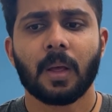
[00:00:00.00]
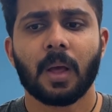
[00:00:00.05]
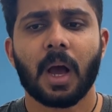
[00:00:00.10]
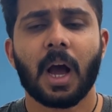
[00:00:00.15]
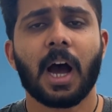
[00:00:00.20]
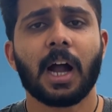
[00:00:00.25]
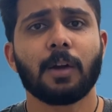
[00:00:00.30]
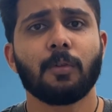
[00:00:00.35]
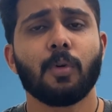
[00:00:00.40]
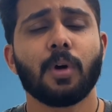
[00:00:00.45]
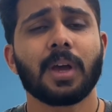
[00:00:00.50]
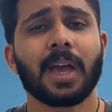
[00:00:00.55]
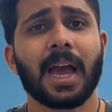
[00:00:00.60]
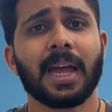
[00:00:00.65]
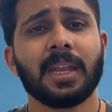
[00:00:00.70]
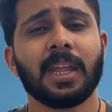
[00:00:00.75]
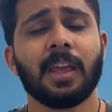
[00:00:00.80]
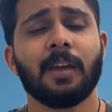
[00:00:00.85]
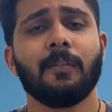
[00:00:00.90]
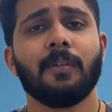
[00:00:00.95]
hard work, and
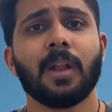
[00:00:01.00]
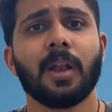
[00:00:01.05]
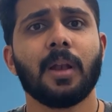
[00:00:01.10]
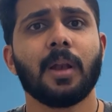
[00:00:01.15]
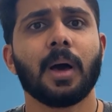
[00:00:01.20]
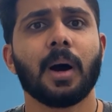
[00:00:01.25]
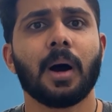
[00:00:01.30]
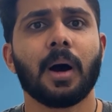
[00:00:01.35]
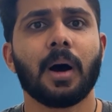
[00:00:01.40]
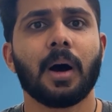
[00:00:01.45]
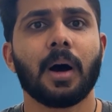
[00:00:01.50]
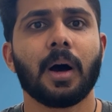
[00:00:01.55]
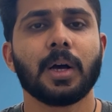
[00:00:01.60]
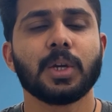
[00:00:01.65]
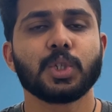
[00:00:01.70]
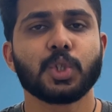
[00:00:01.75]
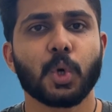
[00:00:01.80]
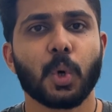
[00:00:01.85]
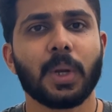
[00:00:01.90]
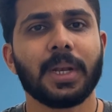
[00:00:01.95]
he will
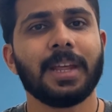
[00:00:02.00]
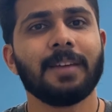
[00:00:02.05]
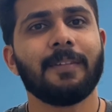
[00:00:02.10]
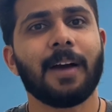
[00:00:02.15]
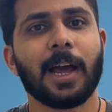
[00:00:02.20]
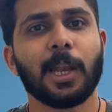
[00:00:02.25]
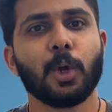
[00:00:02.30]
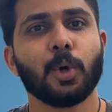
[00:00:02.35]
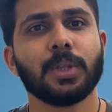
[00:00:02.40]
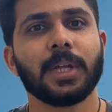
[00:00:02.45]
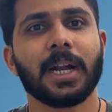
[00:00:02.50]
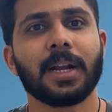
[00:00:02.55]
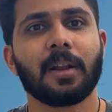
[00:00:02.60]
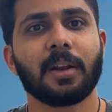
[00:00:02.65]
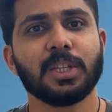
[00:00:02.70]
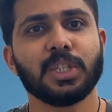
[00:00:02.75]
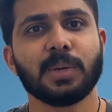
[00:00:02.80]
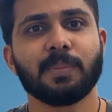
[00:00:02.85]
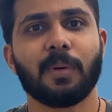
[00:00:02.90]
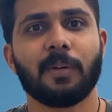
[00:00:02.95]
surely value that
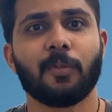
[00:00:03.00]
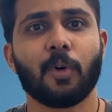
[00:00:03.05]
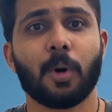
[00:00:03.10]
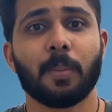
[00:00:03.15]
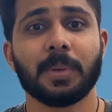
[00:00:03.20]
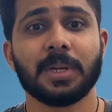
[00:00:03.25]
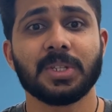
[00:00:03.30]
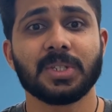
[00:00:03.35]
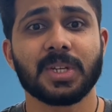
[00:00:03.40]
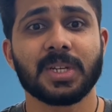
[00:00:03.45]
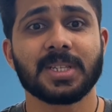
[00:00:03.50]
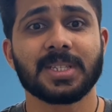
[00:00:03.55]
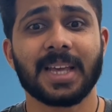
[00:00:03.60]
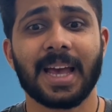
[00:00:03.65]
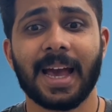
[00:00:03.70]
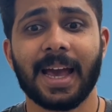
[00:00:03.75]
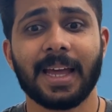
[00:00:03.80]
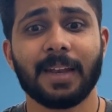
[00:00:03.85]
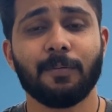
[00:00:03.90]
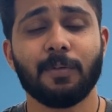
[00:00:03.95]
Ranji performances,
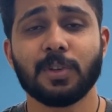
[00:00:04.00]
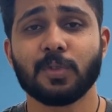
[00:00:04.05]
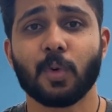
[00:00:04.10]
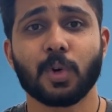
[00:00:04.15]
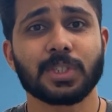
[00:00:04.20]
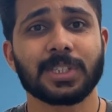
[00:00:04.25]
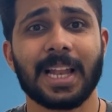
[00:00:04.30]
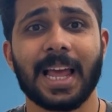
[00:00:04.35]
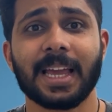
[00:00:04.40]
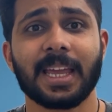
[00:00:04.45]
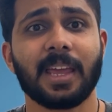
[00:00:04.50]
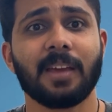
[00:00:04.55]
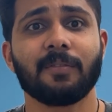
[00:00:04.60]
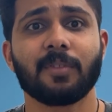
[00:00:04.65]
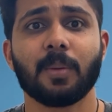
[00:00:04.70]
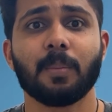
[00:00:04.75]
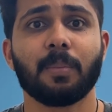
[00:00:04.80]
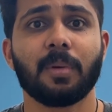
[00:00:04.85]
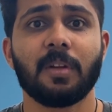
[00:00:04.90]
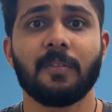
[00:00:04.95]
and which was lacking
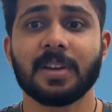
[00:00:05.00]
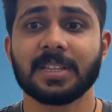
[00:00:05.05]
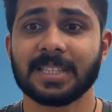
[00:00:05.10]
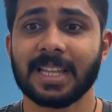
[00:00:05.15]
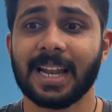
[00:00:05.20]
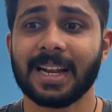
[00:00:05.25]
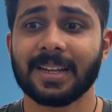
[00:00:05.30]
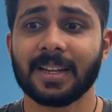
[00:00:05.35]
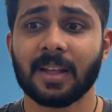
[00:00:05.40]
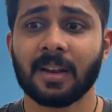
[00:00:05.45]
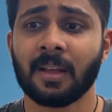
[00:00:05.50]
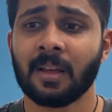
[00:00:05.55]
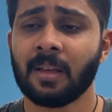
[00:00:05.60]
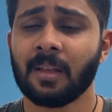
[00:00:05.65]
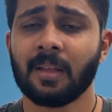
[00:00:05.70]
from previous selector.